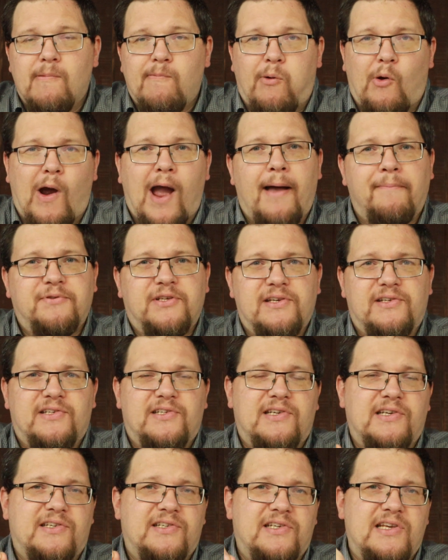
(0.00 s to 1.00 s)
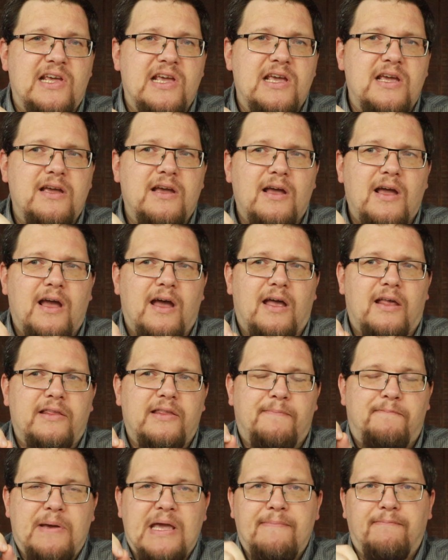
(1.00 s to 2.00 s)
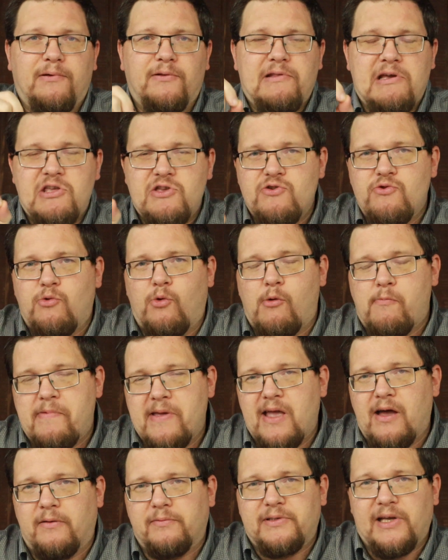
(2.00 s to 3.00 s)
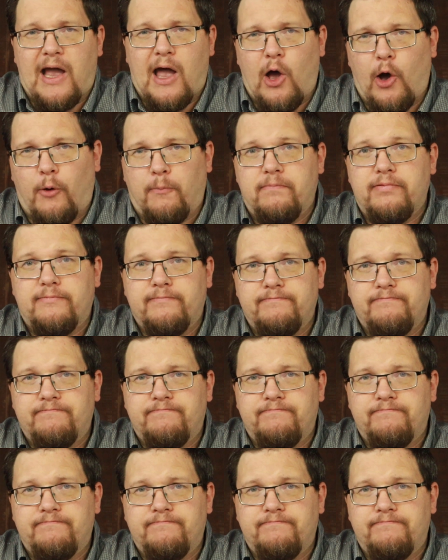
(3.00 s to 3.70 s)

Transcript: Perhaps it's to see the people that you will be able to help,